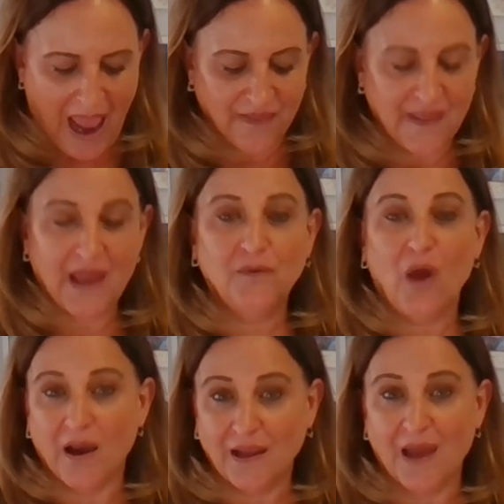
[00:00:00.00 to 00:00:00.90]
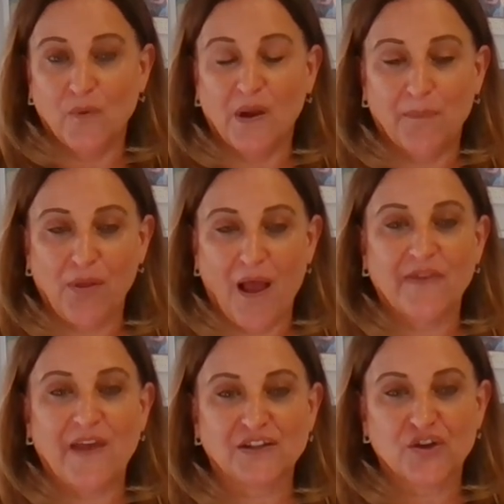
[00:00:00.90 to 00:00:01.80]
And then again, we apply
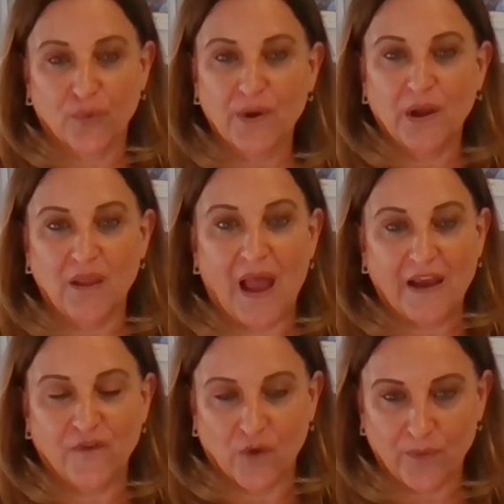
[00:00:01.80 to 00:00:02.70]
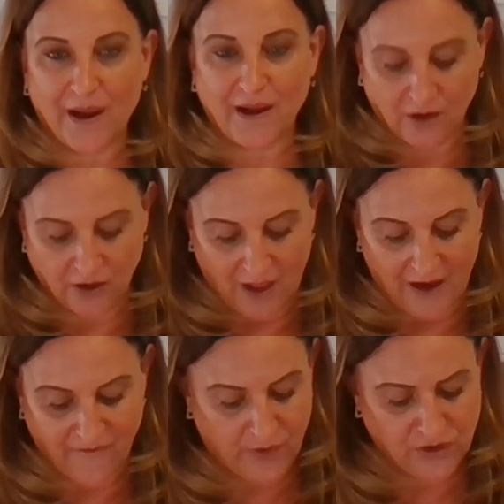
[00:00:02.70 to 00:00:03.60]
that to real life or regular
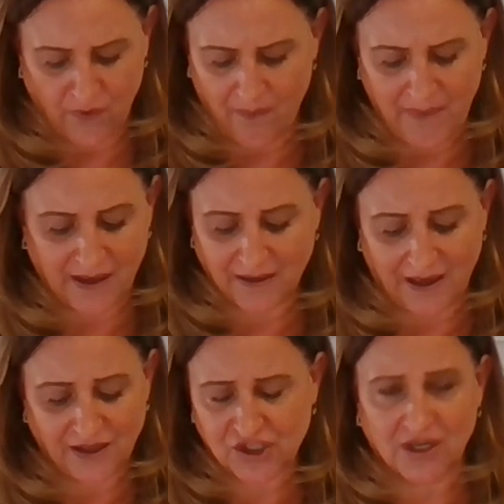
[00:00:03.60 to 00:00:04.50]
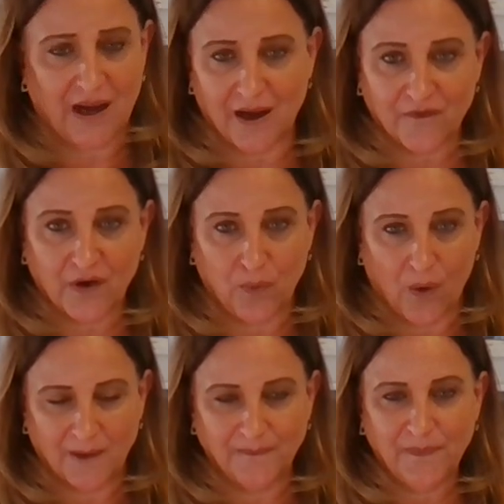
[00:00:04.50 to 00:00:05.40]
life. We do a meditation at every
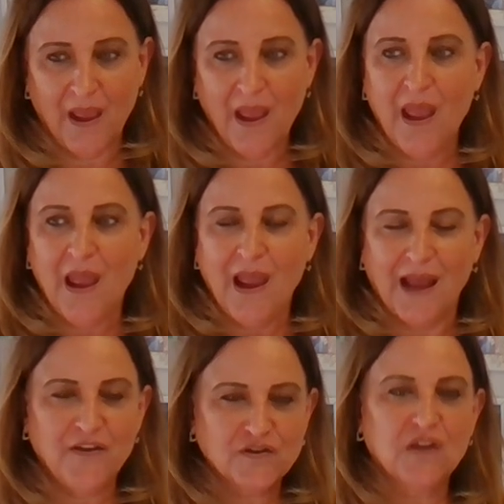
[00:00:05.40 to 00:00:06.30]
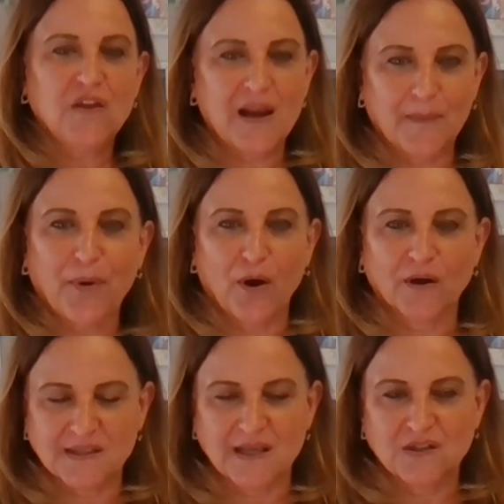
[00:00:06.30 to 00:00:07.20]
one. And there's a lot of
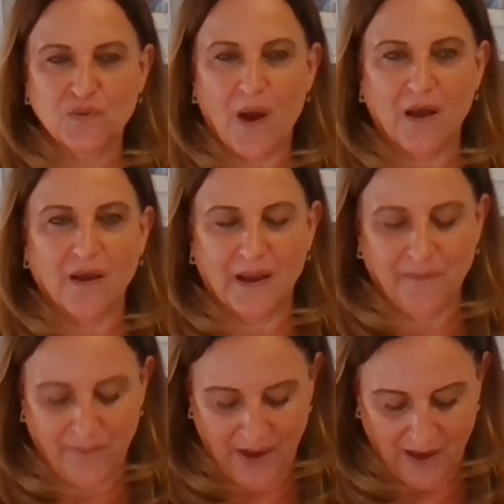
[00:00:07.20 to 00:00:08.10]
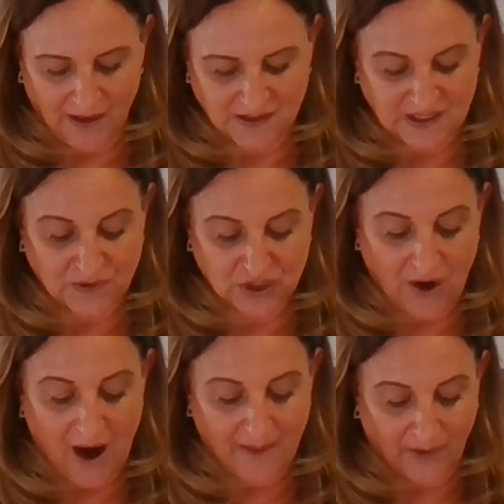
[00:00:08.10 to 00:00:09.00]
perks as well in being a
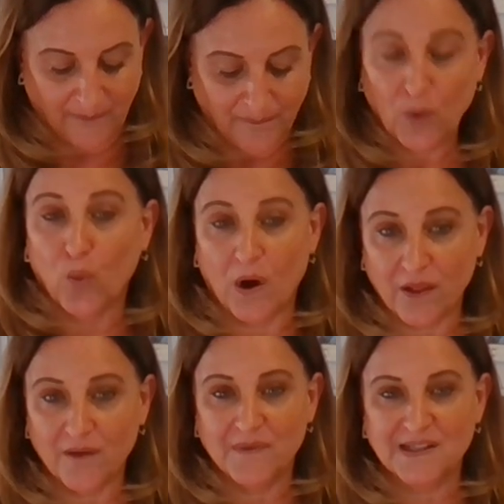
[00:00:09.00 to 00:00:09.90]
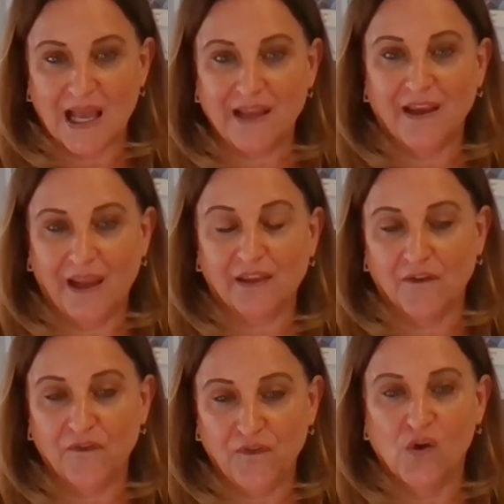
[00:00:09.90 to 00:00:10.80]
subscriber. One of them is that you get the
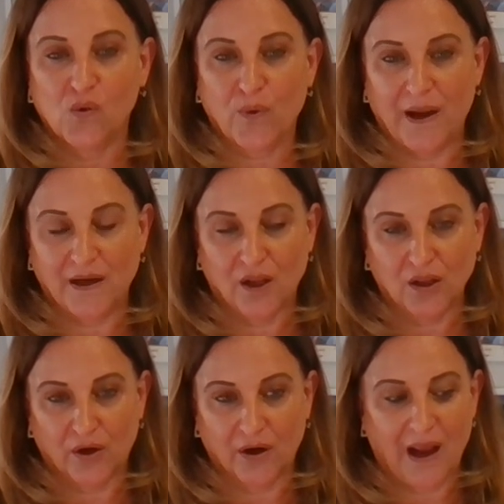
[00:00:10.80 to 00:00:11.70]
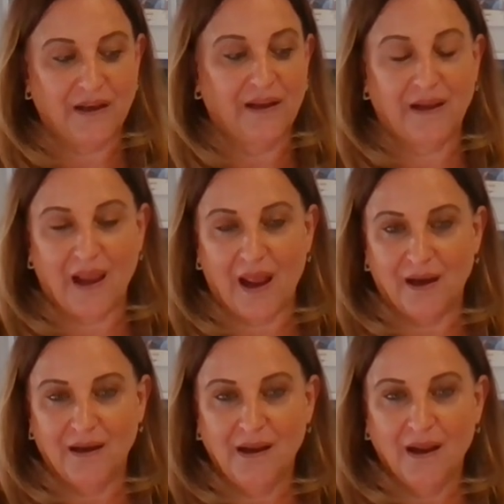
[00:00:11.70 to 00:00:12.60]
full written alert and you get
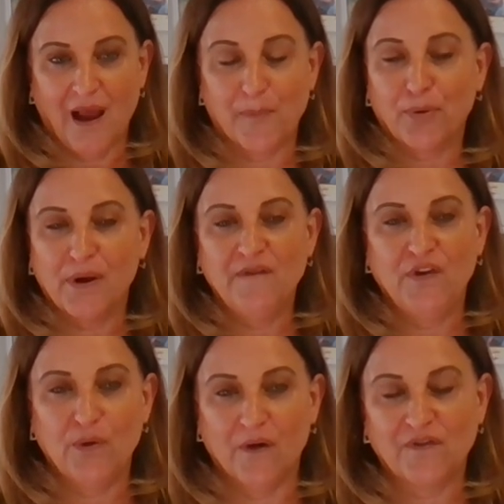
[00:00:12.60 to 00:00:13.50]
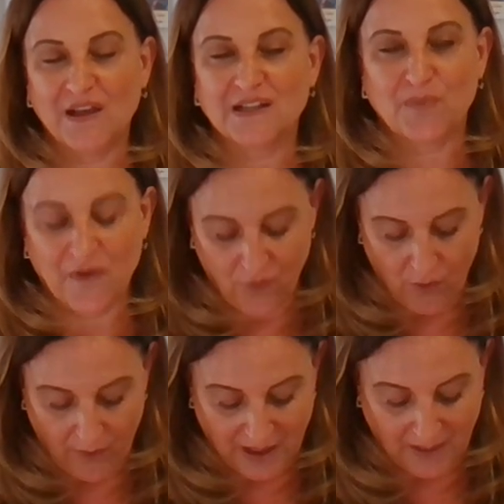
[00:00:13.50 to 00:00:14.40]
a preview of this
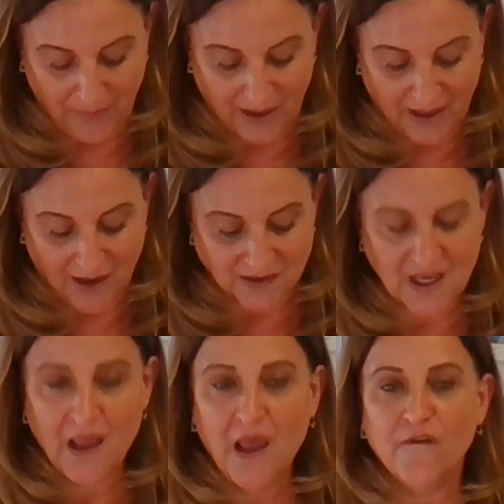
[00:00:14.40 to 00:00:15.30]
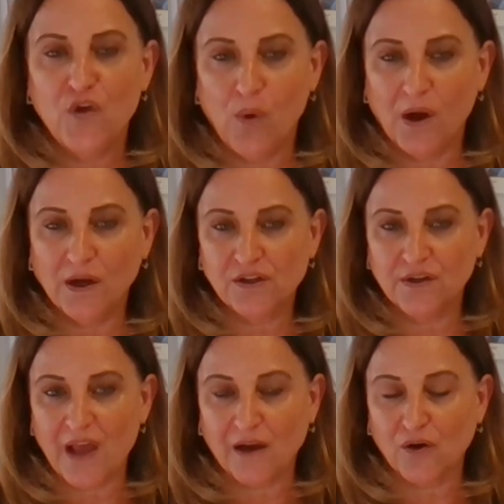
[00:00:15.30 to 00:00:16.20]
before anybody else. If you want to do
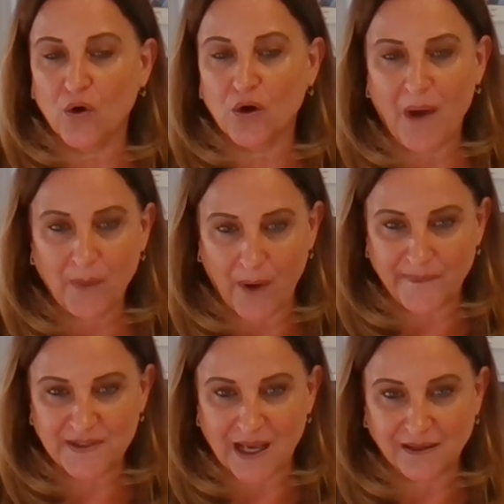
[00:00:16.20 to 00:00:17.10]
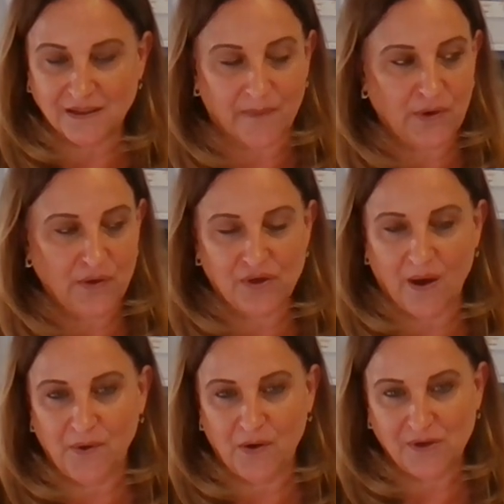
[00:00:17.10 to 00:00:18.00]
that, go to my website,
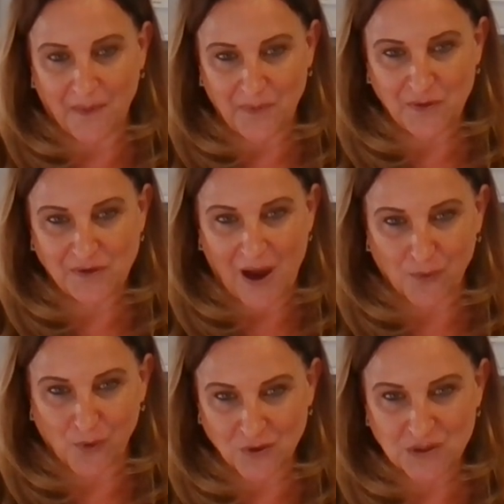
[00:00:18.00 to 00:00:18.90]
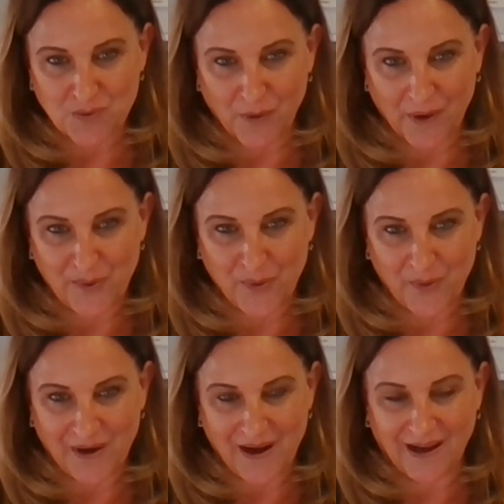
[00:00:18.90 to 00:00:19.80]

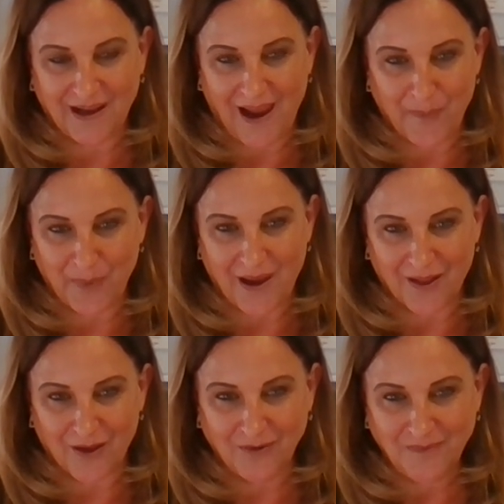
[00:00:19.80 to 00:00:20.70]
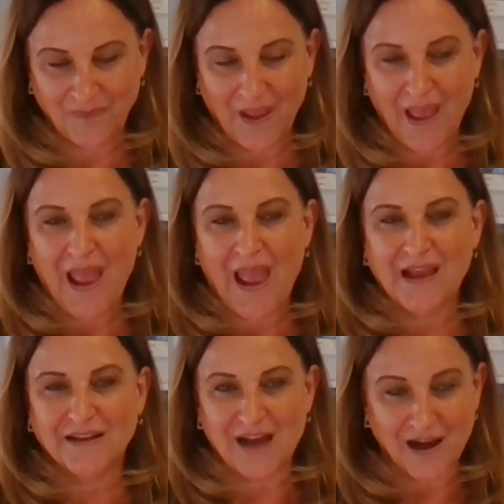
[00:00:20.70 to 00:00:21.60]

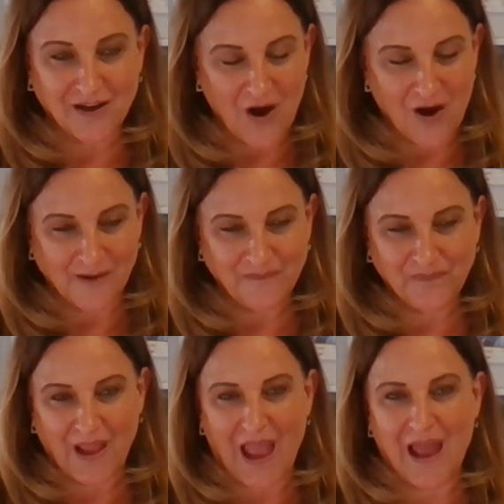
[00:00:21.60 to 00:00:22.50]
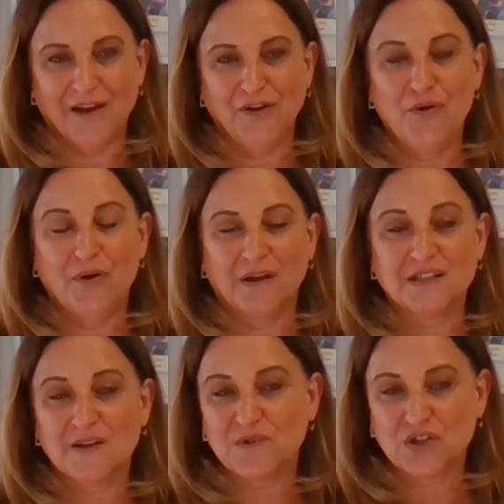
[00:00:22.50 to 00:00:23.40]
www.rosemarierubenetticapiello.com, and you could
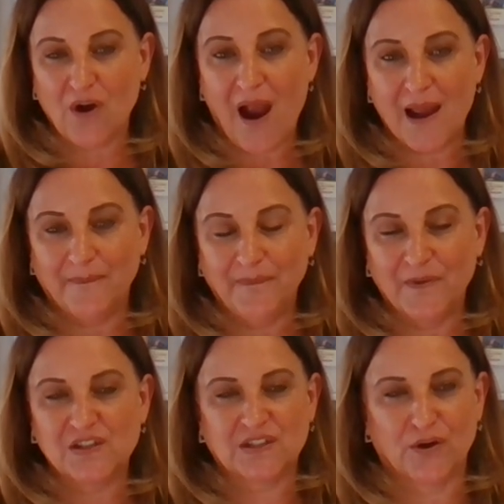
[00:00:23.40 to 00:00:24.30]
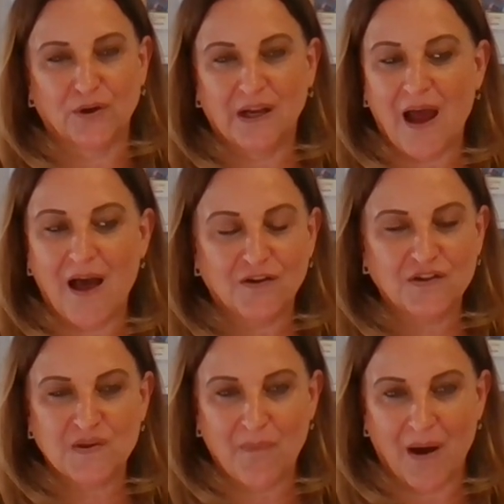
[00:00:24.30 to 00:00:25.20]
subscribe. It's
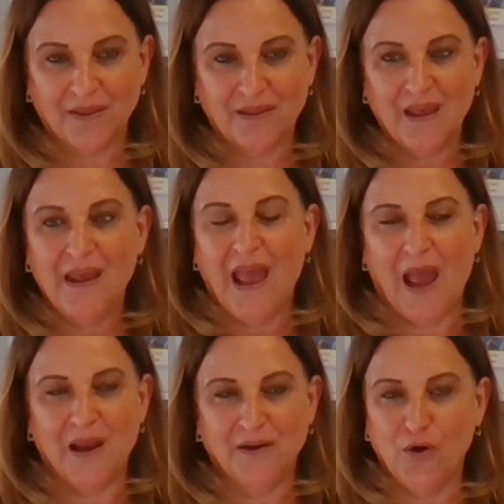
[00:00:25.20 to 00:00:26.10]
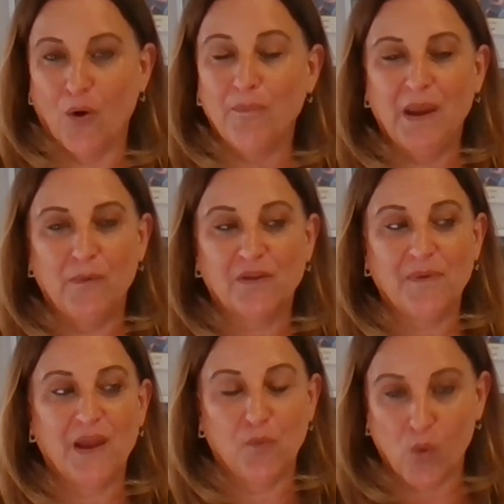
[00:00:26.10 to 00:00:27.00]
$30 a month, and you'll meet with
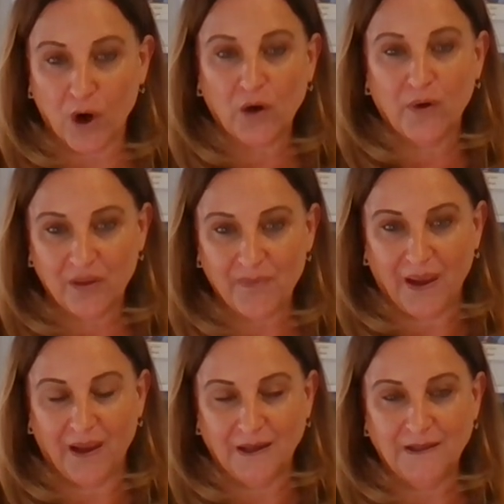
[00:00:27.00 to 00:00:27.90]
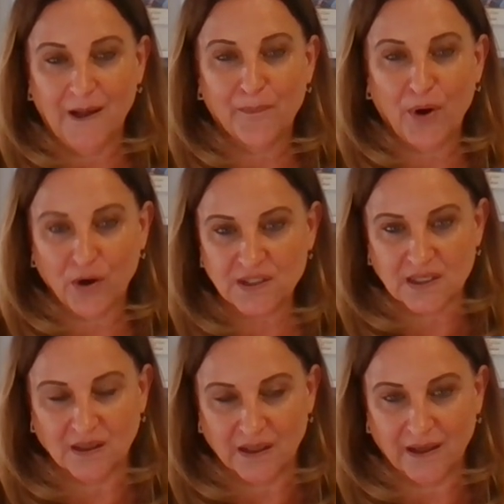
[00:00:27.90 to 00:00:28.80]
me and work with me
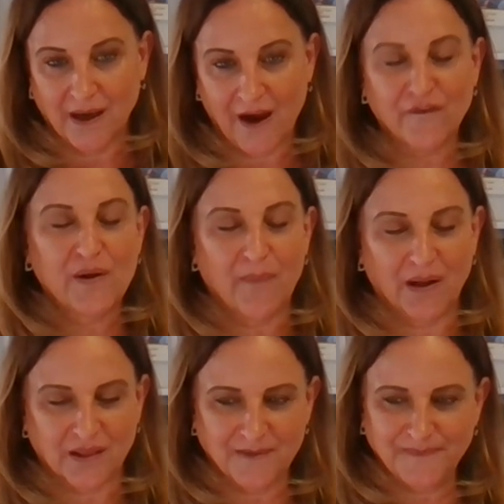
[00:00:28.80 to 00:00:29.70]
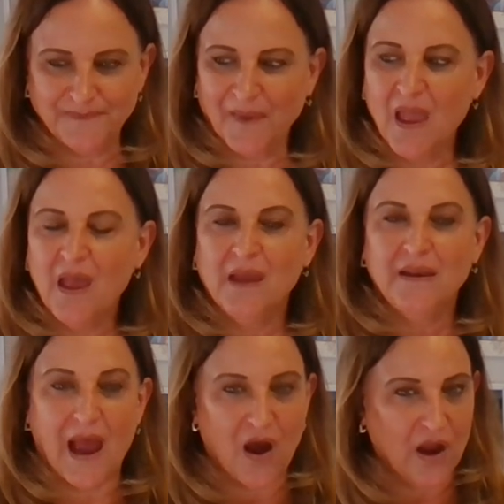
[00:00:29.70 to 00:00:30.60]
personally every month.
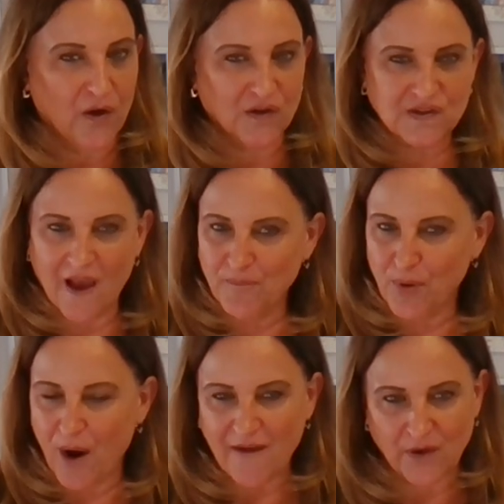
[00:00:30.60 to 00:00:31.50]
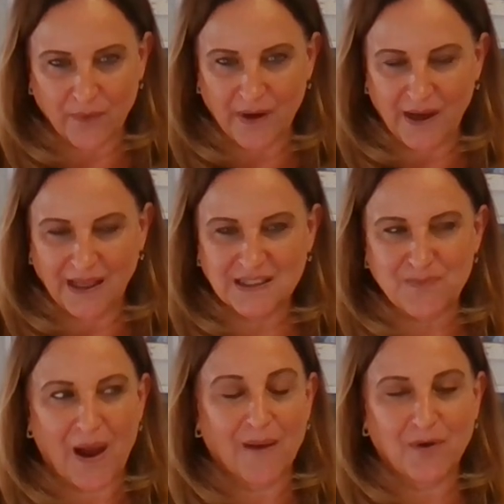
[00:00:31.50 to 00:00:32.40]
Now, I also have private readings,
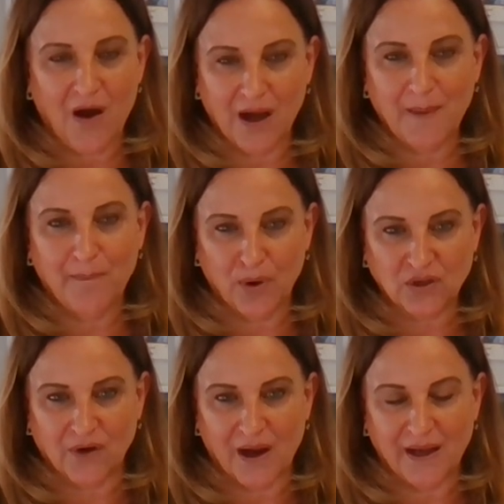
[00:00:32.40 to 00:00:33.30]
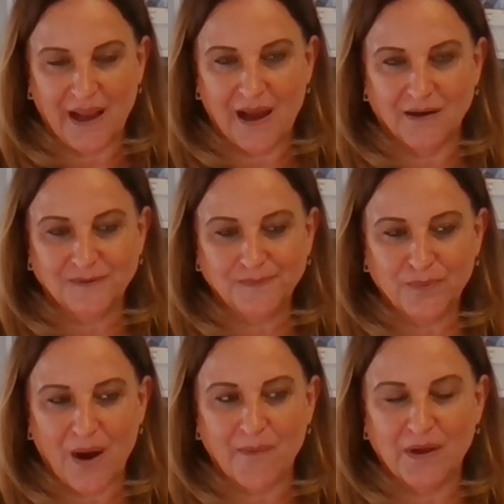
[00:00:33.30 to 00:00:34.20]
but I'm kind of booked right now,
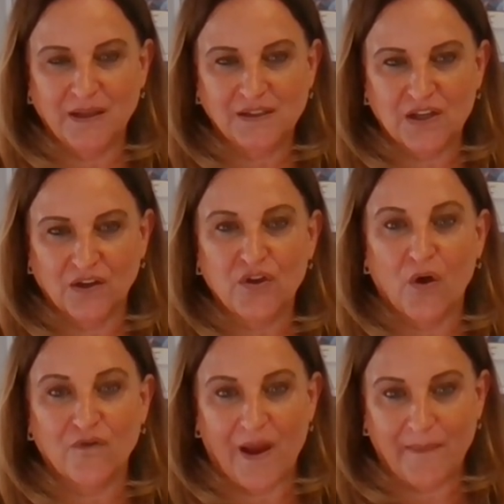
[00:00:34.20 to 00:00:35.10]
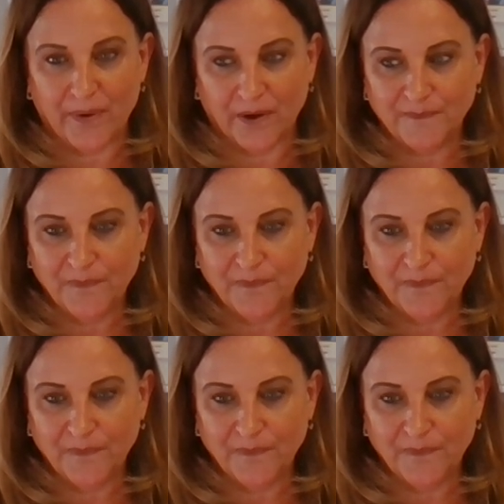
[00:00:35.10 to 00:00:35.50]
probably until November.